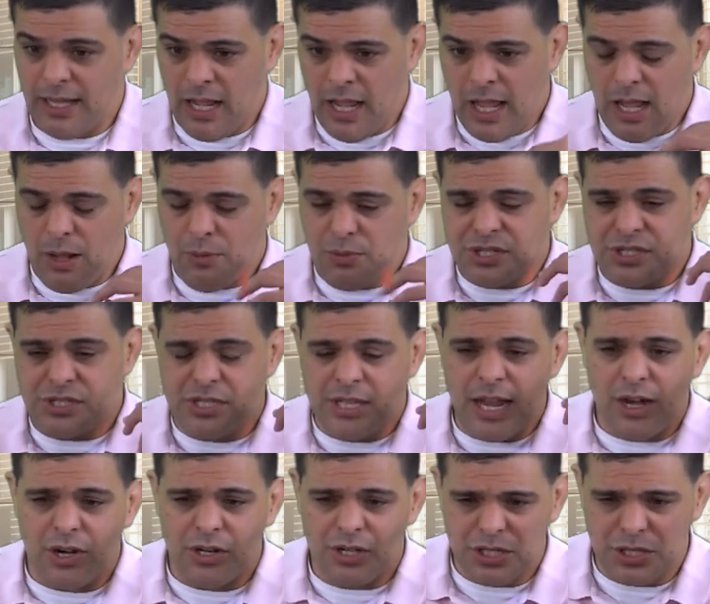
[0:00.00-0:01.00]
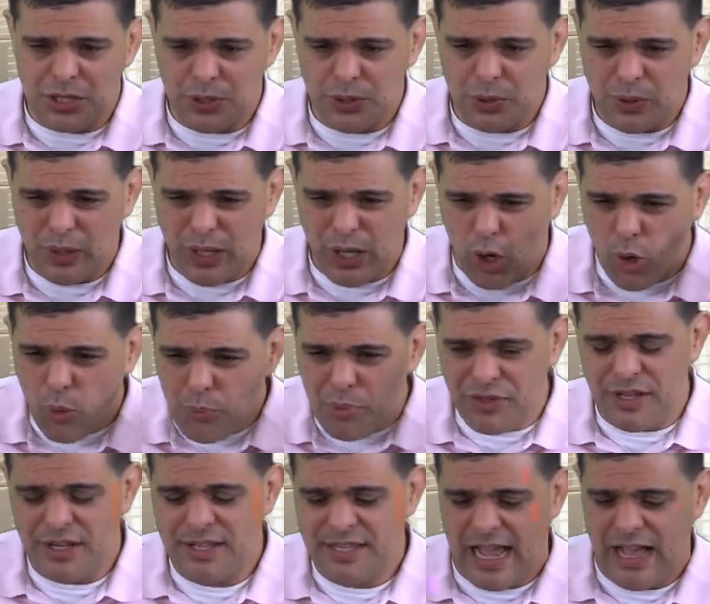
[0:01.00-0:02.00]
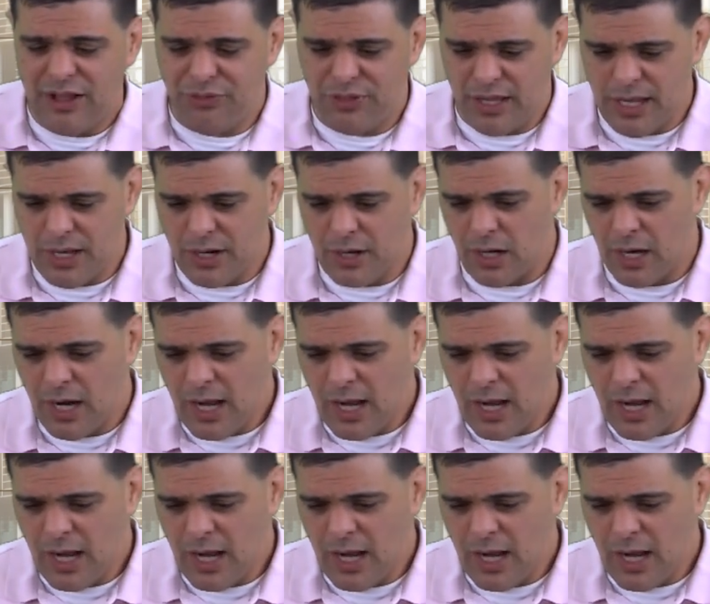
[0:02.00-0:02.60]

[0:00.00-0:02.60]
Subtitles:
It was there to open the deaf ear.